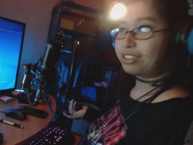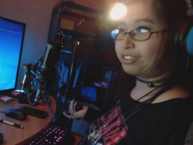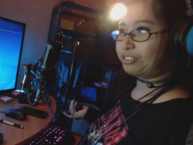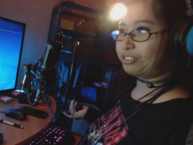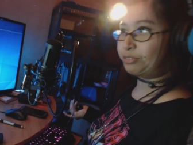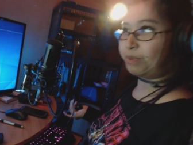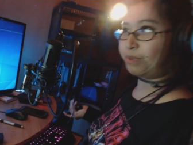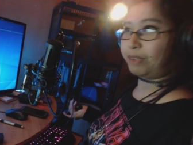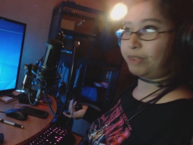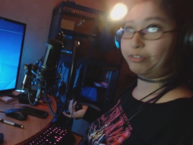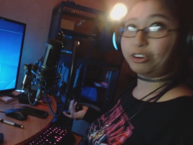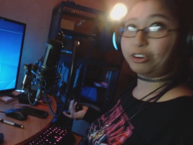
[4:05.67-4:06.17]
This
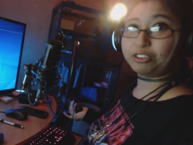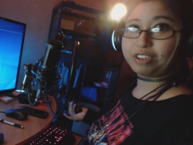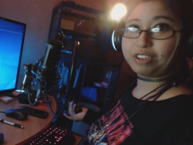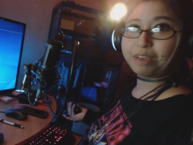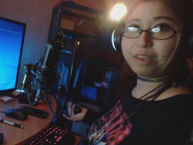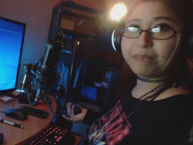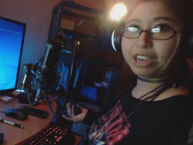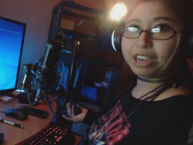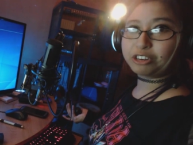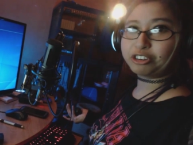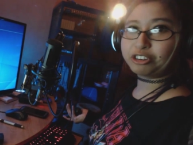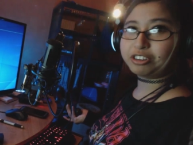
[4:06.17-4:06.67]
is my first
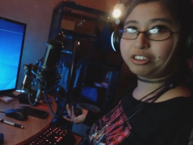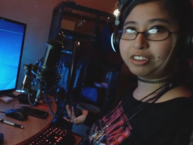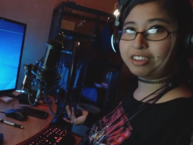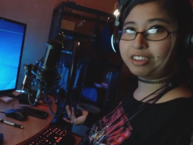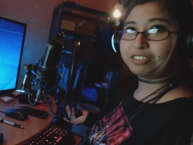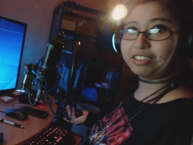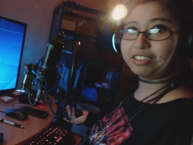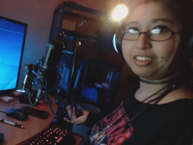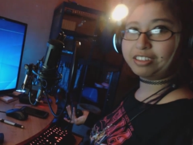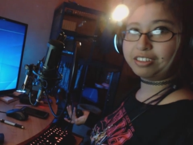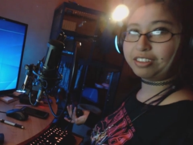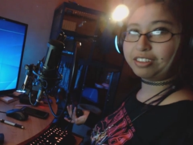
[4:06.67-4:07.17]
time actually
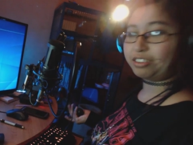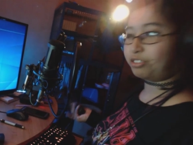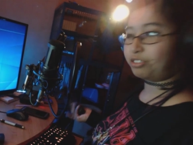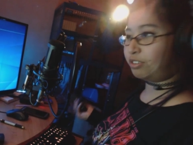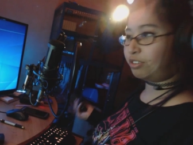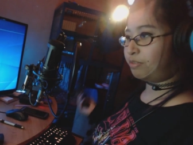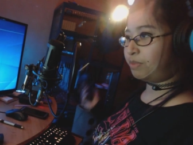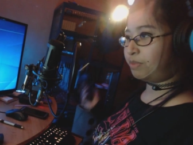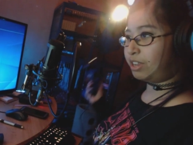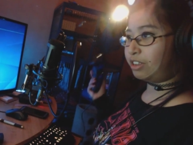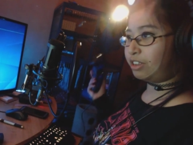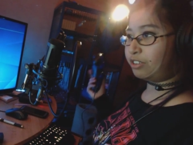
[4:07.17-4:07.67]
testing this
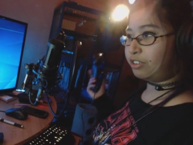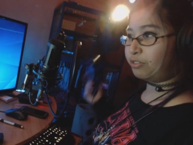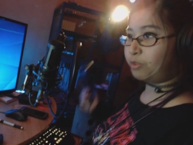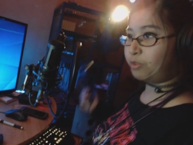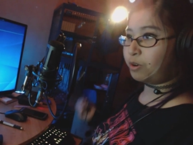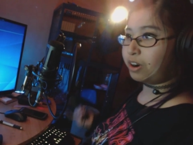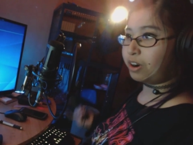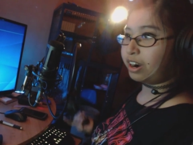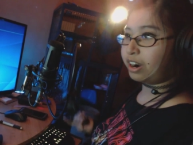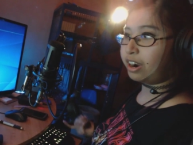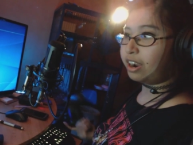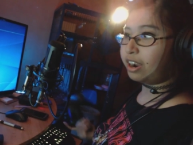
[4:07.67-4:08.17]
on a
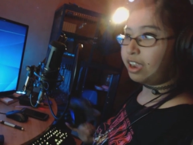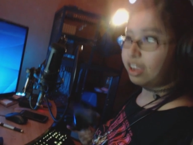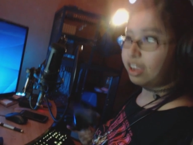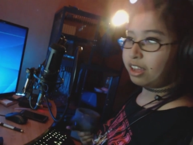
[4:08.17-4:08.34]
PS4.